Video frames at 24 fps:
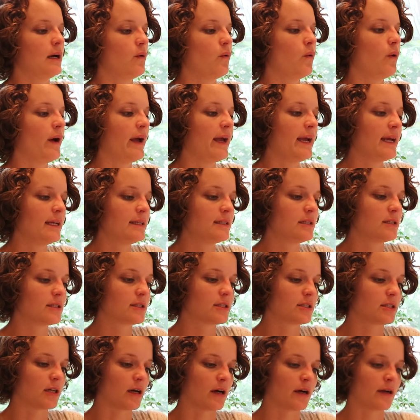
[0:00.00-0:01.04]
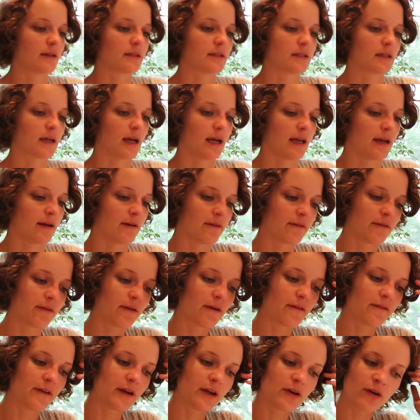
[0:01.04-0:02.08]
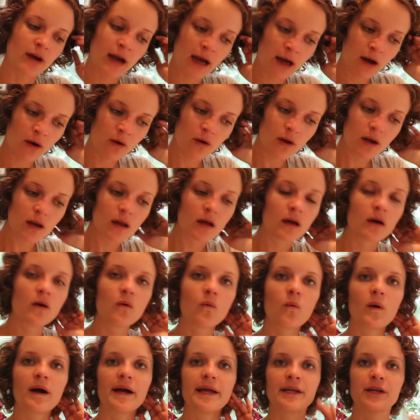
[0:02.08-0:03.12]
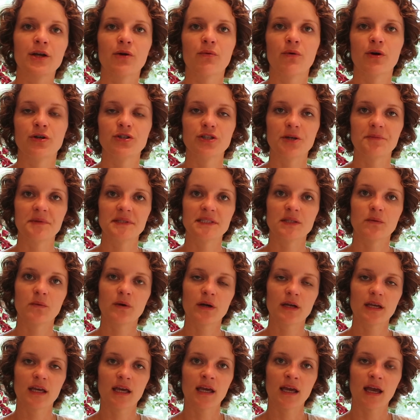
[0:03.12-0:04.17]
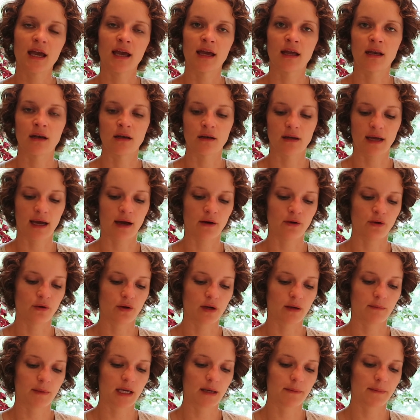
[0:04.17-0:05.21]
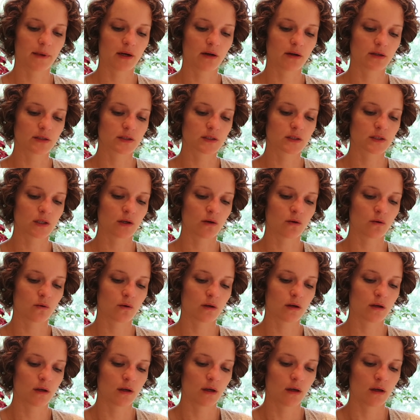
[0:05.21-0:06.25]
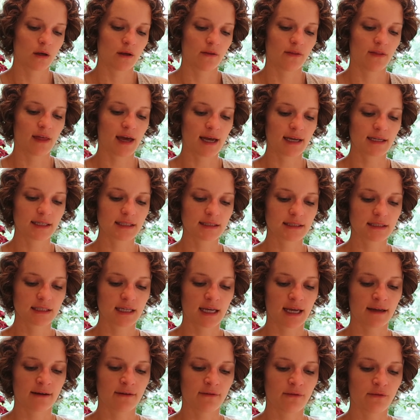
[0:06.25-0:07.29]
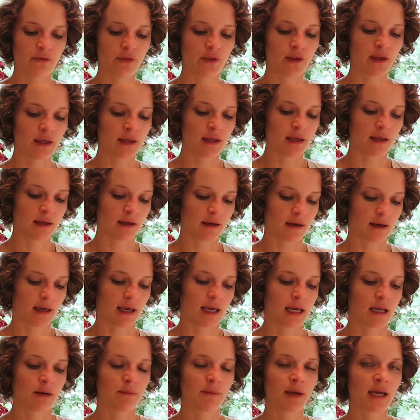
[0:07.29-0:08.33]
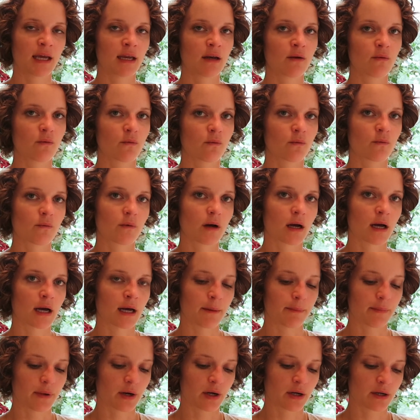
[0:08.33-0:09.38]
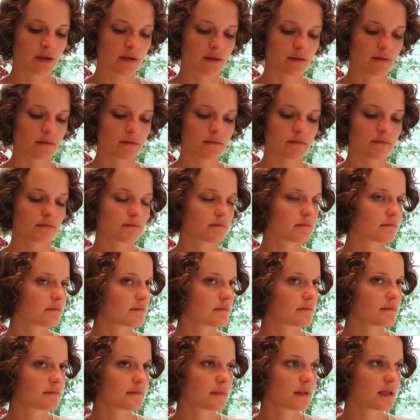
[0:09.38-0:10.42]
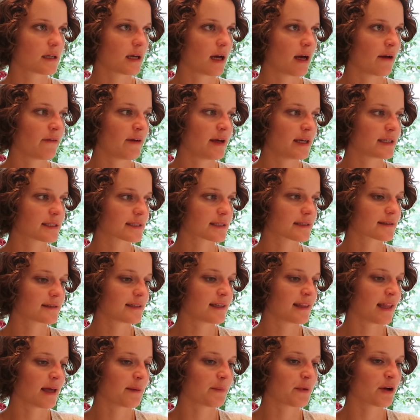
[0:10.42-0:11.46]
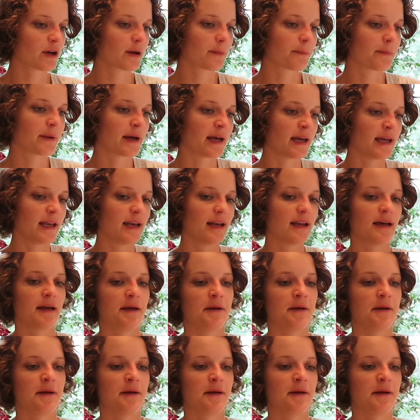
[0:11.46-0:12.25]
way to start to kind of figure out what in your wardrobe isn't working and how you can make it better. So that doesn't have the handmade part of it in that book, but